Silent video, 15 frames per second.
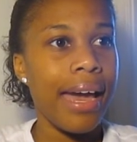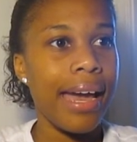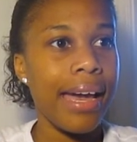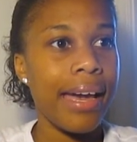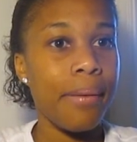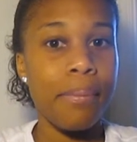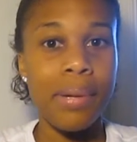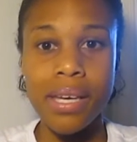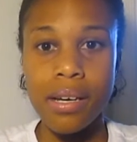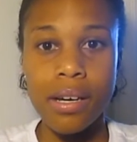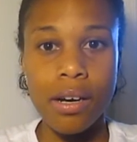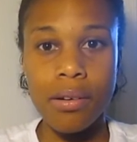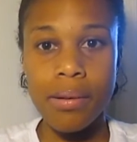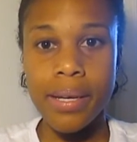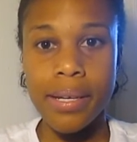And be a
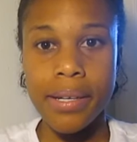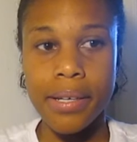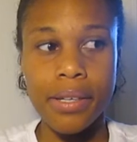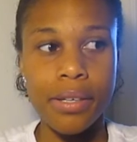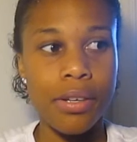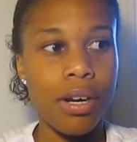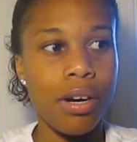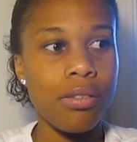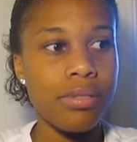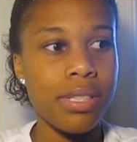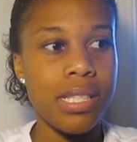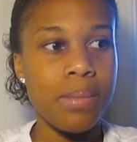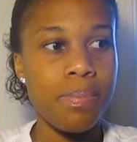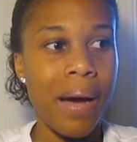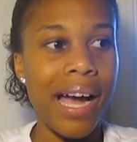go-getter, you know,
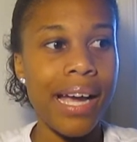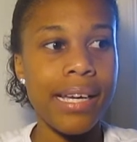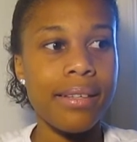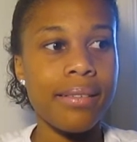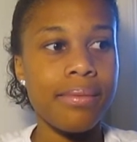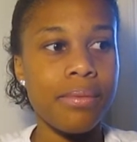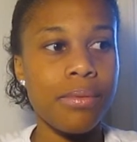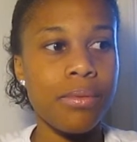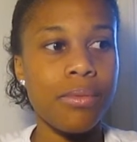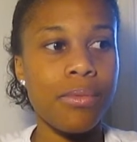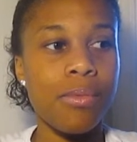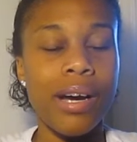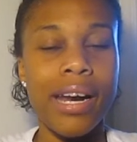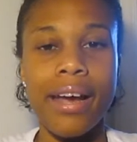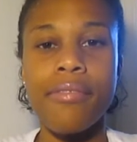despite
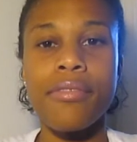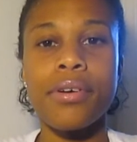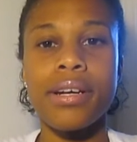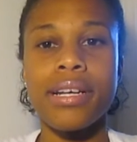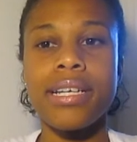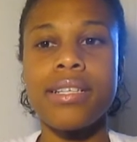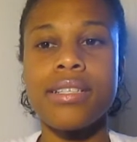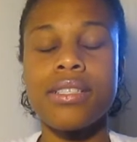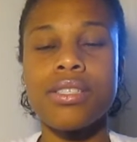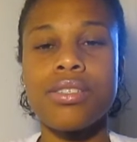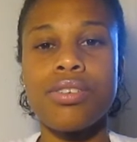whatever it is.